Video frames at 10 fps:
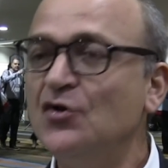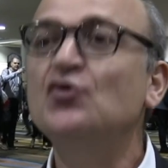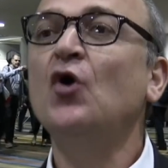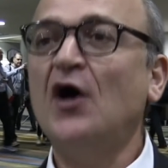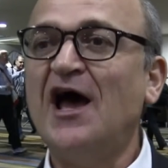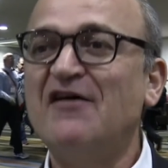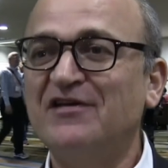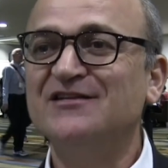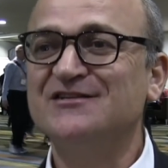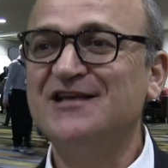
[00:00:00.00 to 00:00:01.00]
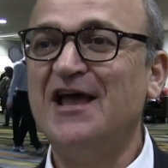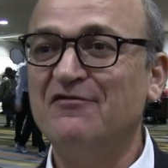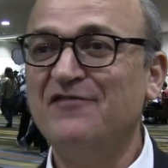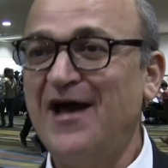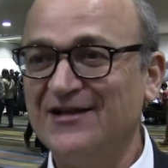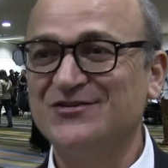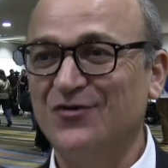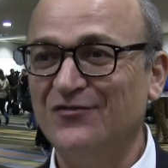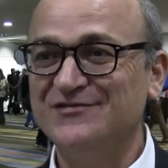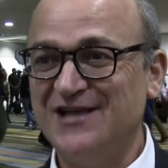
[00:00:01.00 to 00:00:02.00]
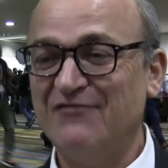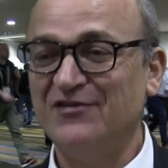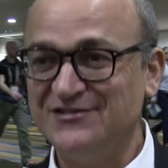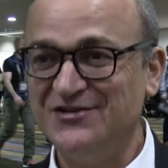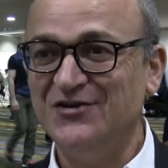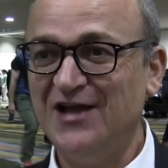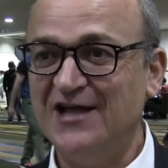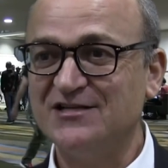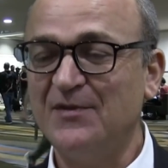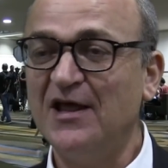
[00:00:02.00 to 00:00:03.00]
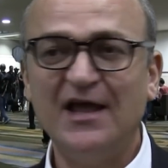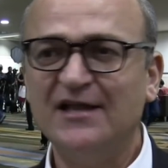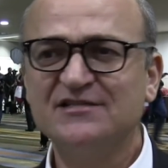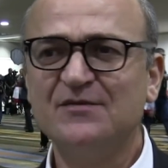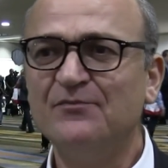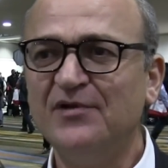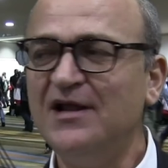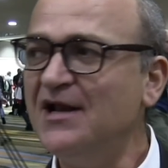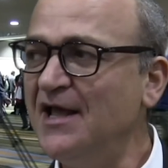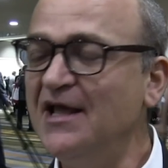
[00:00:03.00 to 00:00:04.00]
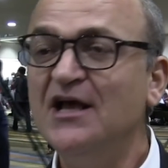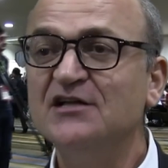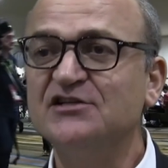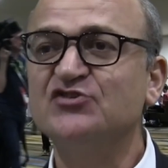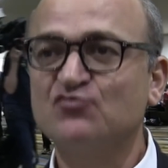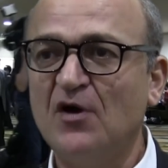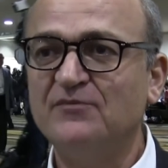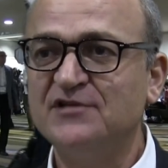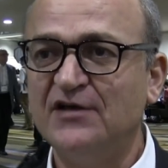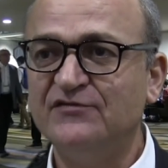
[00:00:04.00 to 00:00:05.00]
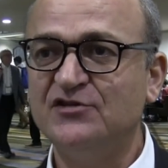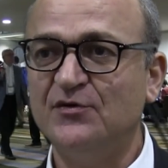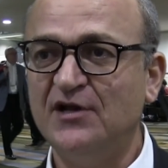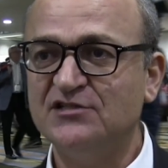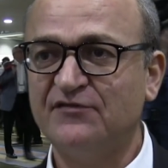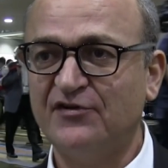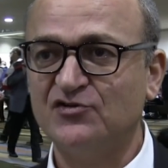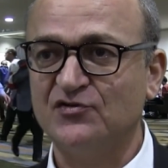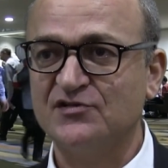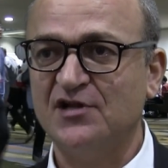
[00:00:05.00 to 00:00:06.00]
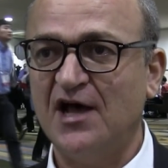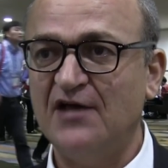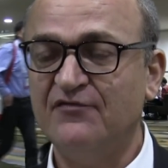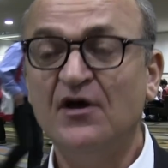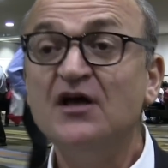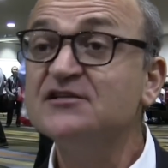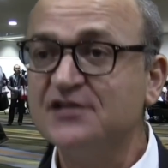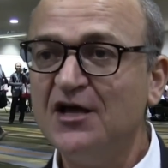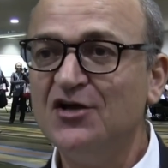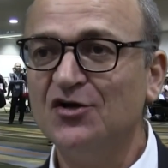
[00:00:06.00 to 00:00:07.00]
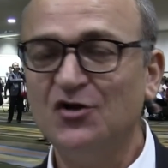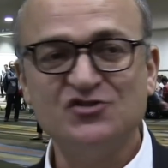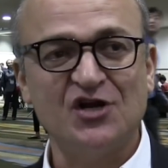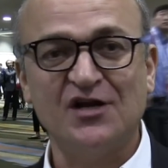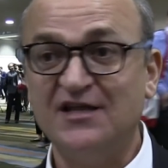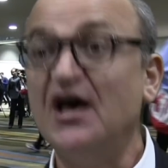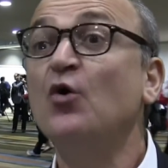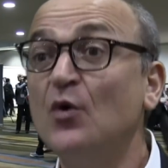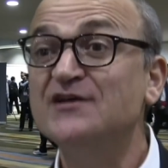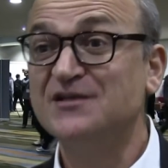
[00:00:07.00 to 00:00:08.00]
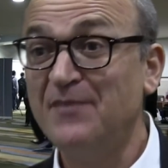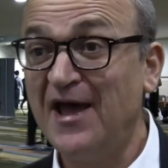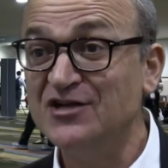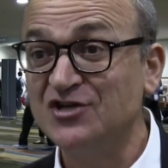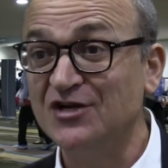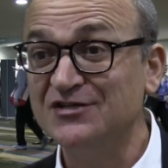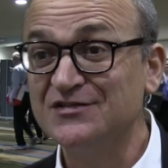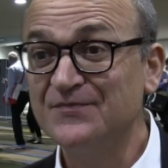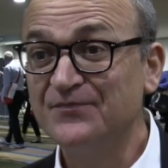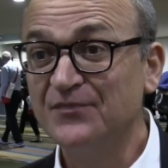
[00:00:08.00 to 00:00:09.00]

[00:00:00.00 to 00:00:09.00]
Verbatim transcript: not having to take factor obviously every two days. I mean, it, it's completely disruptive to an individual's life. Psychologically, they're always a patient